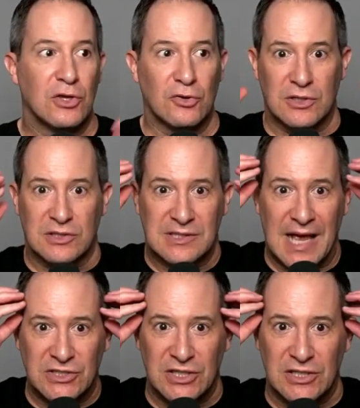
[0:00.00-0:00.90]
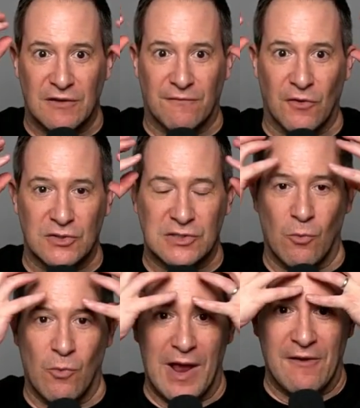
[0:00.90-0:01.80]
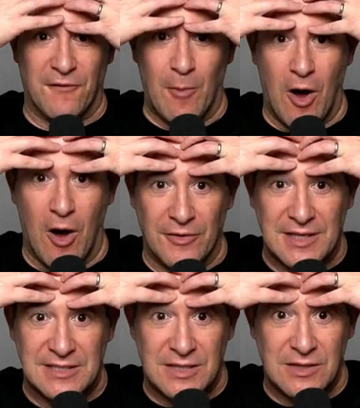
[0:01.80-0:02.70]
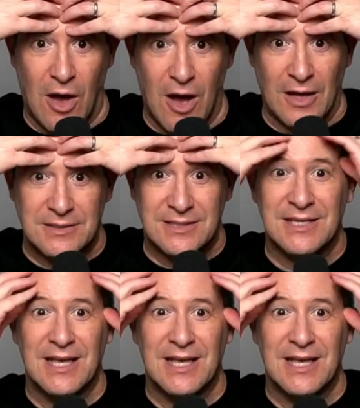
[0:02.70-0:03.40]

your attention diverts away from all these thoughts